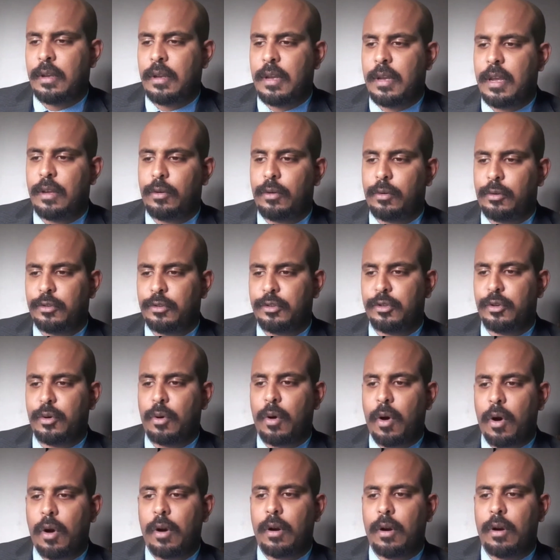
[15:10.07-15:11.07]
and also
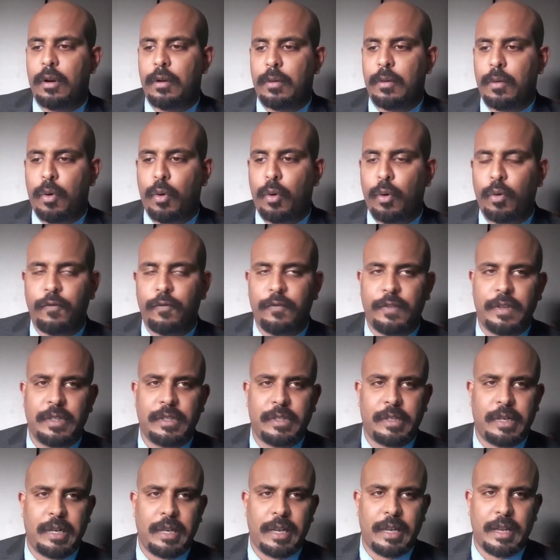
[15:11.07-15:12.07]
are
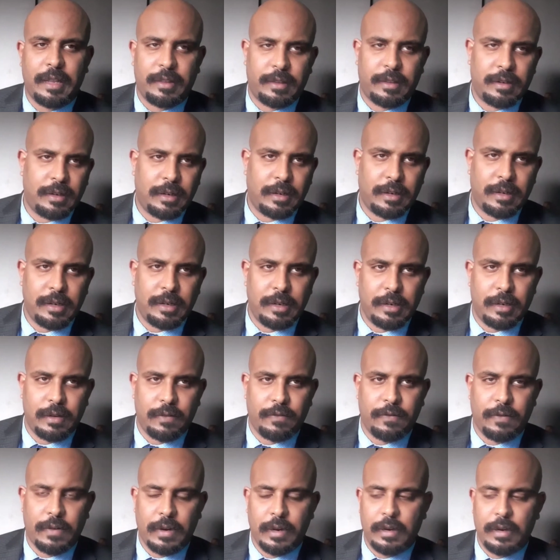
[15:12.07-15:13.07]
obviously ethnically
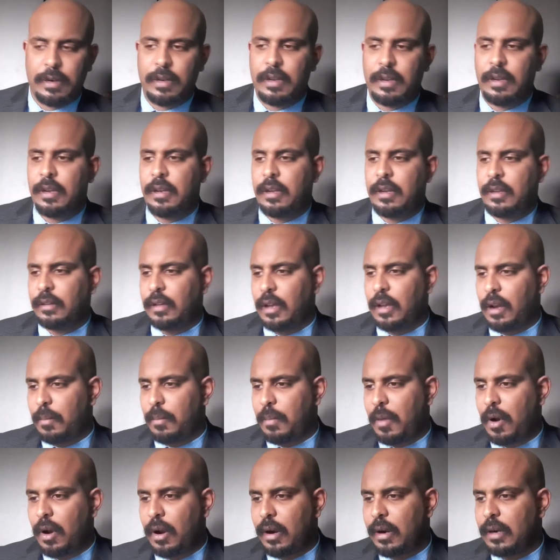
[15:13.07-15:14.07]
different. The
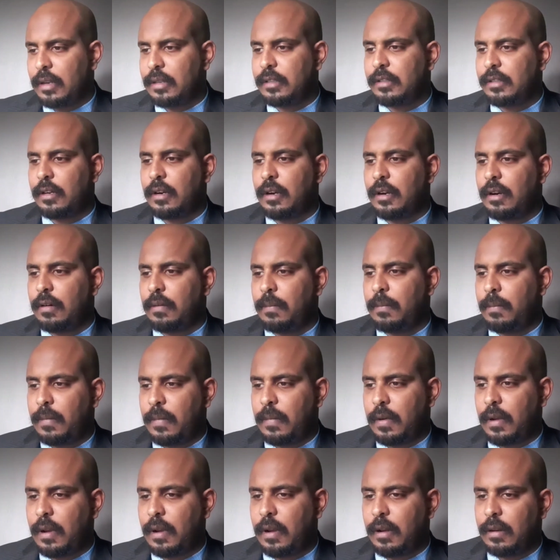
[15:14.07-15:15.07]
Amharas are
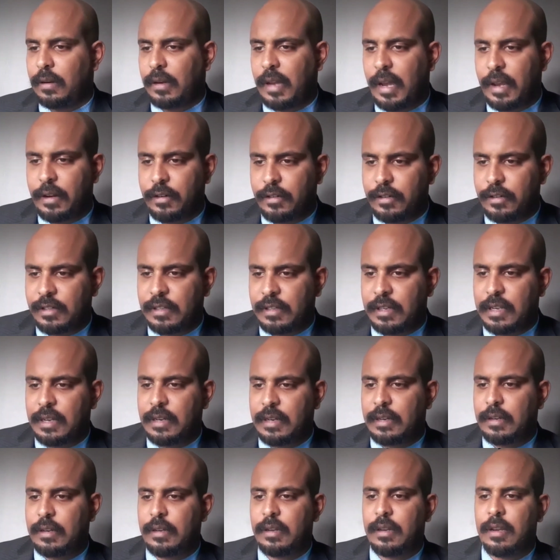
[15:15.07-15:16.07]
lighter
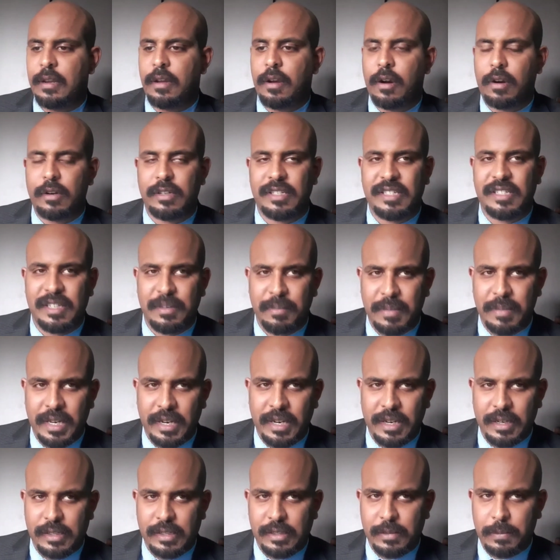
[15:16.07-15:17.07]
skinned, are
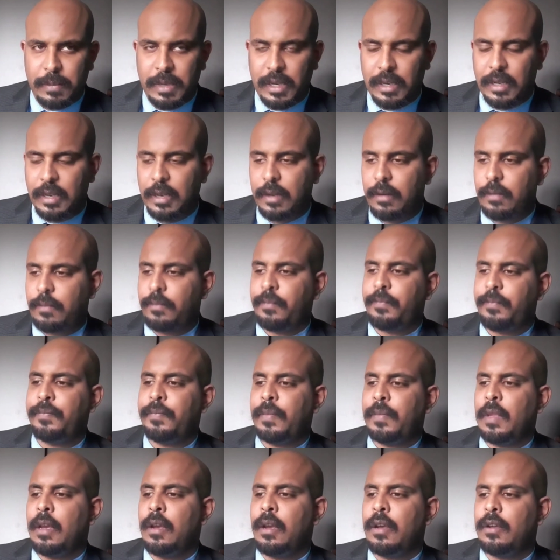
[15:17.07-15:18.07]
Semitic speaking,
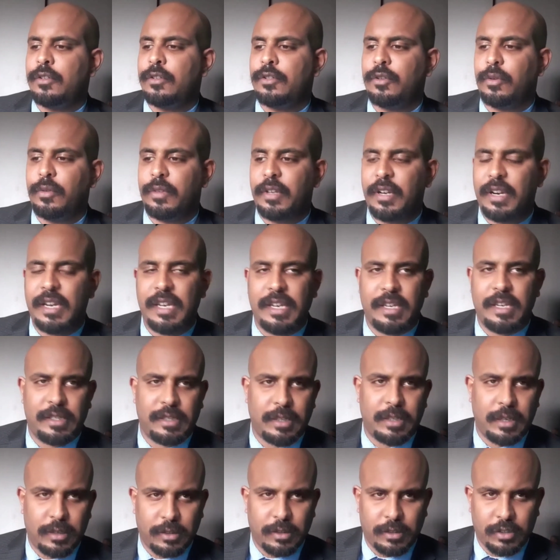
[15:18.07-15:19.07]
so they're
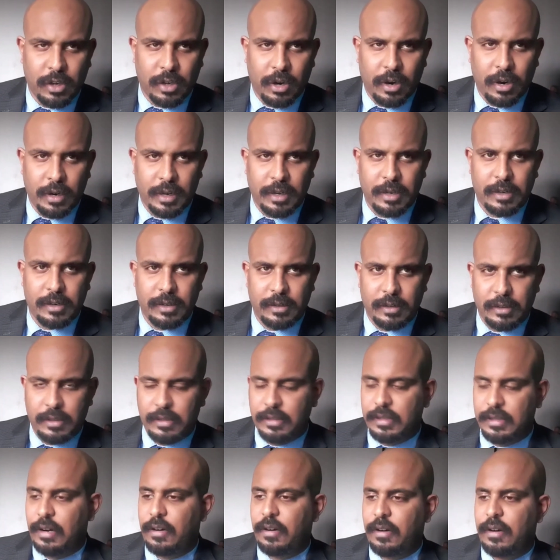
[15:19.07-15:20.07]
easy to target in
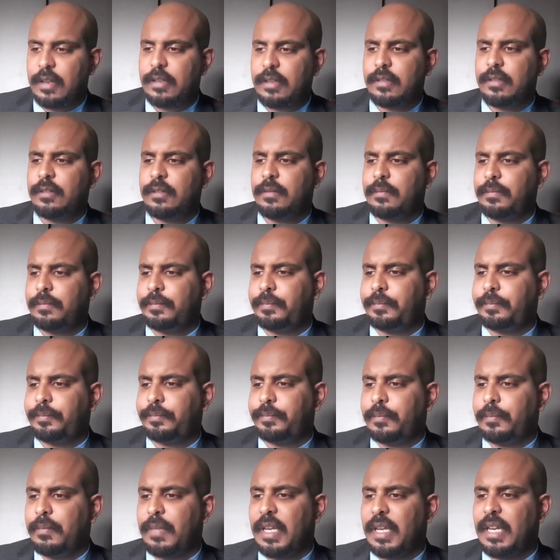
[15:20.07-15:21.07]
these areas.
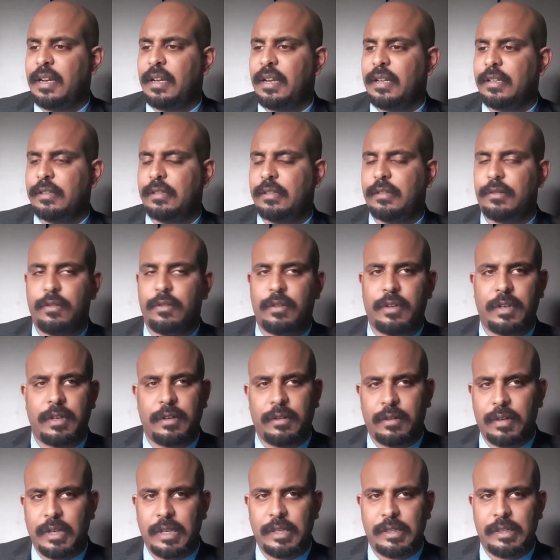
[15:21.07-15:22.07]
because you
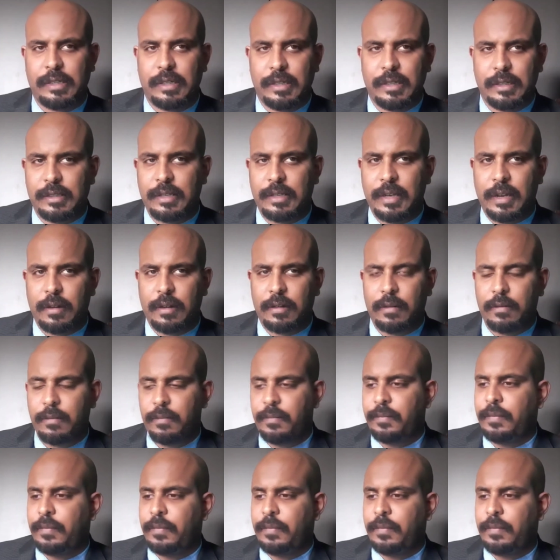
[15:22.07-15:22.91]
can easily tell